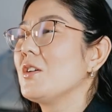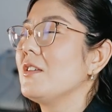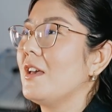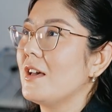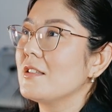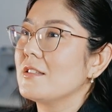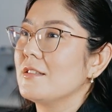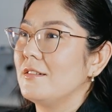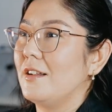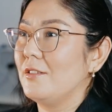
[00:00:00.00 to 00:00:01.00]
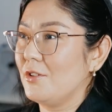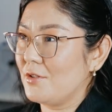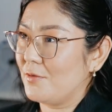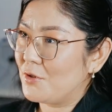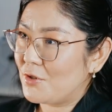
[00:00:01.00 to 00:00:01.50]
Yes, there are
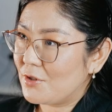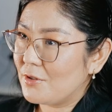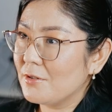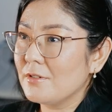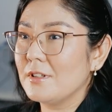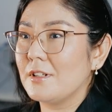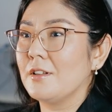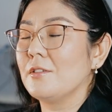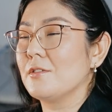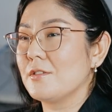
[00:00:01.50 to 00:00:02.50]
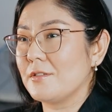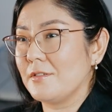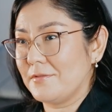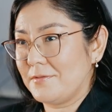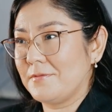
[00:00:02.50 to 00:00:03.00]
lots of shoot. There are lots
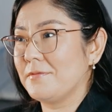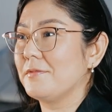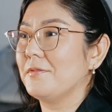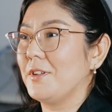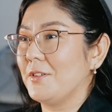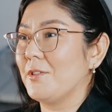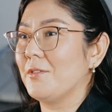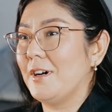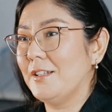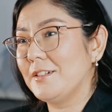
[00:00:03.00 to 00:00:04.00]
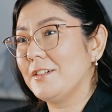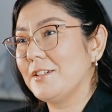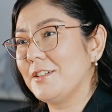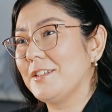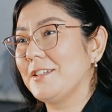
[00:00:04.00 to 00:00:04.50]
of other
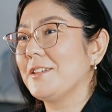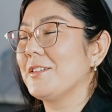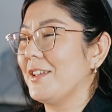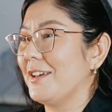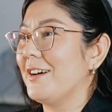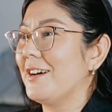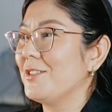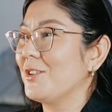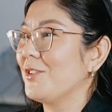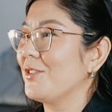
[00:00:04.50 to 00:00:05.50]
other good